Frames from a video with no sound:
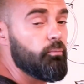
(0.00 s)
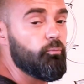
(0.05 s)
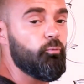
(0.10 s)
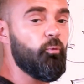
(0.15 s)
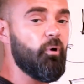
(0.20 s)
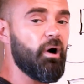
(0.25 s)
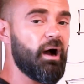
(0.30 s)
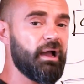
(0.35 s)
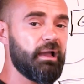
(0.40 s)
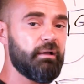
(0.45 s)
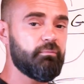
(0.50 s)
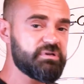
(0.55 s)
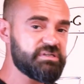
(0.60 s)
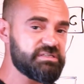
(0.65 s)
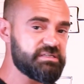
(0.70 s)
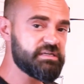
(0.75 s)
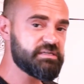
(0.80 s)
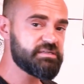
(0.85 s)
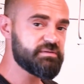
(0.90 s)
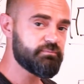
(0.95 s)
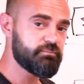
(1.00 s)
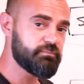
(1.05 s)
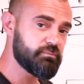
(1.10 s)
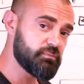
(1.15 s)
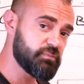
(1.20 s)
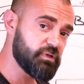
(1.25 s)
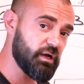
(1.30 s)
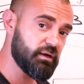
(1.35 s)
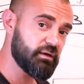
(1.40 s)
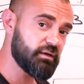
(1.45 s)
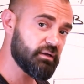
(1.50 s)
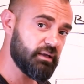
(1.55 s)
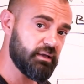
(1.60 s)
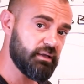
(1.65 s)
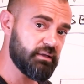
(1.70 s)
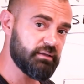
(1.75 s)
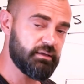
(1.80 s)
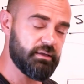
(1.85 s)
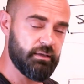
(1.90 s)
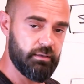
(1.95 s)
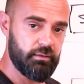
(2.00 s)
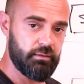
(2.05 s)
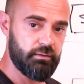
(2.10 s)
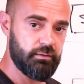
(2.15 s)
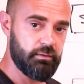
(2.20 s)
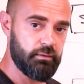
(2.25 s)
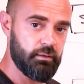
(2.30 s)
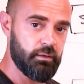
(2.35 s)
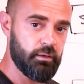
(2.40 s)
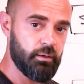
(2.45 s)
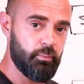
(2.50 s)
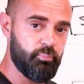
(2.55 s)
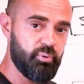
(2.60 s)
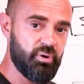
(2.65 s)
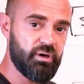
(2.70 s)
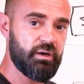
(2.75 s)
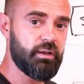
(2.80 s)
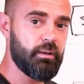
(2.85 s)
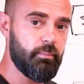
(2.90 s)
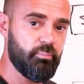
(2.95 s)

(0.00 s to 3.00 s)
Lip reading: Why was this done put